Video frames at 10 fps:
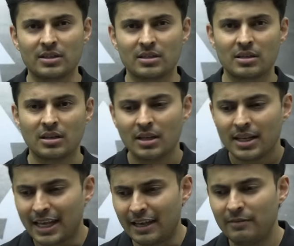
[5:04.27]
first
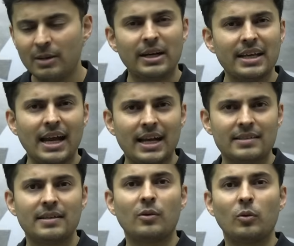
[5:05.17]
everybody has
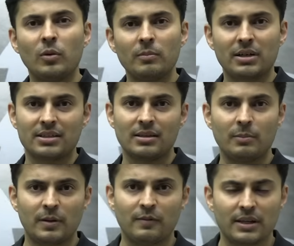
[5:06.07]
their own personal
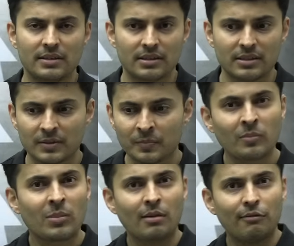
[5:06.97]
preferences
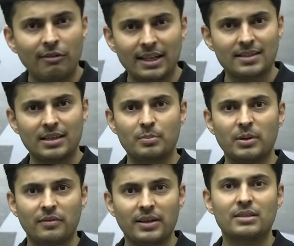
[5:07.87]
one such
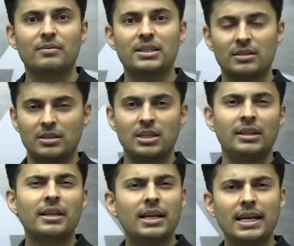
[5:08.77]
preference which
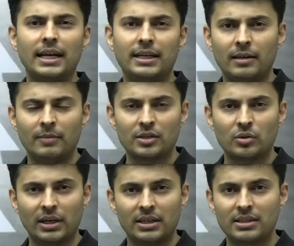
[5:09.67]
generally i tell my
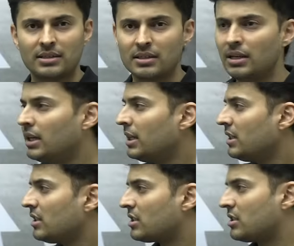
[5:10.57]
students is
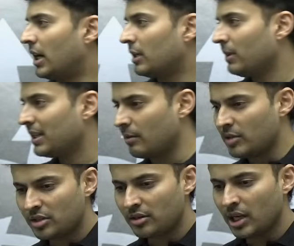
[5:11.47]
start with
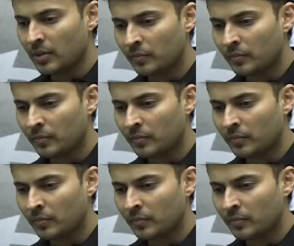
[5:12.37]
chemistry